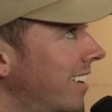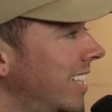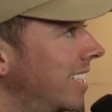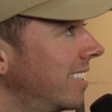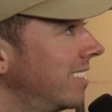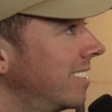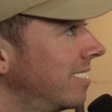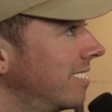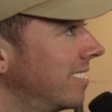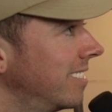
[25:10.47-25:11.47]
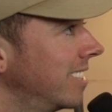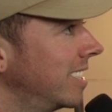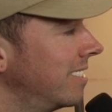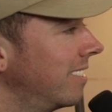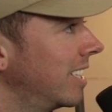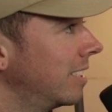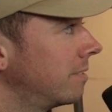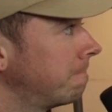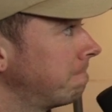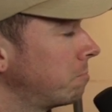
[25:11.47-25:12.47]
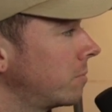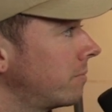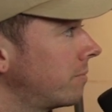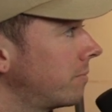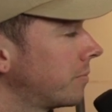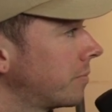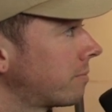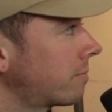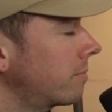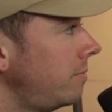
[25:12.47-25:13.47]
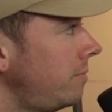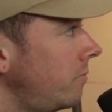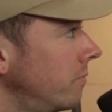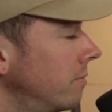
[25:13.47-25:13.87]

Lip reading: learned anything? That's all I'm saying. At this point in time,